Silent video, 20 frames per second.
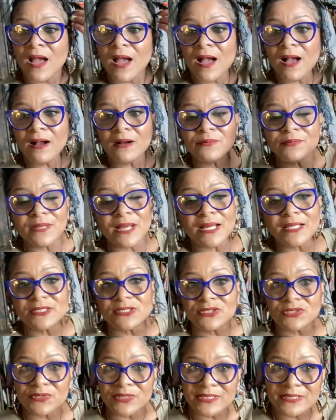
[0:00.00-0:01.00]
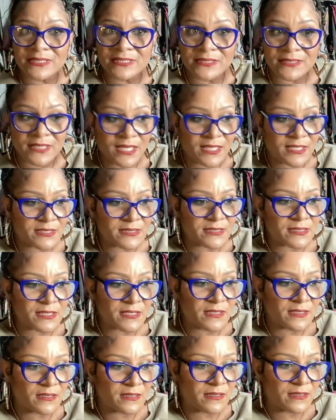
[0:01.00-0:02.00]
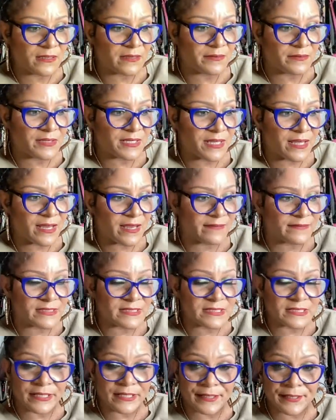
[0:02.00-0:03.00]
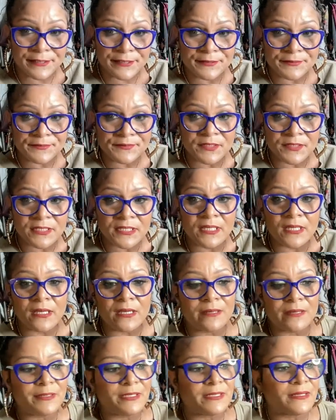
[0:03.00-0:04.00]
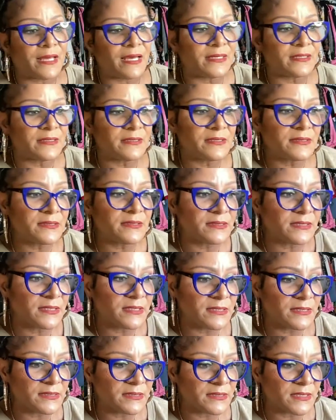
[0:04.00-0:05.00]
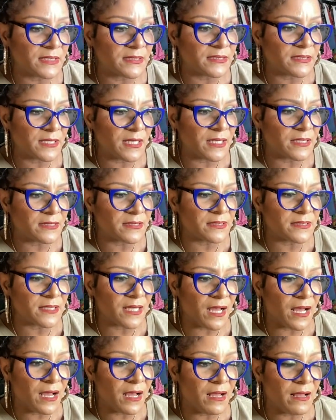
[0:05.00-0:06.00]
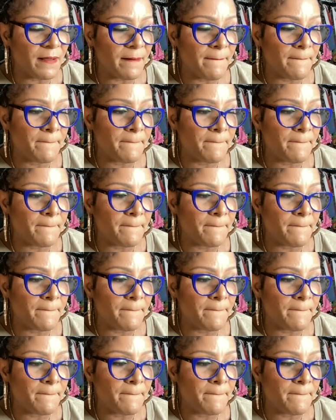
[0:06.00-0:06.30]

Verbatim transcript: I hope y'all enjoyed tonight's um, live sale. Um, a lot of these things that y'all saw,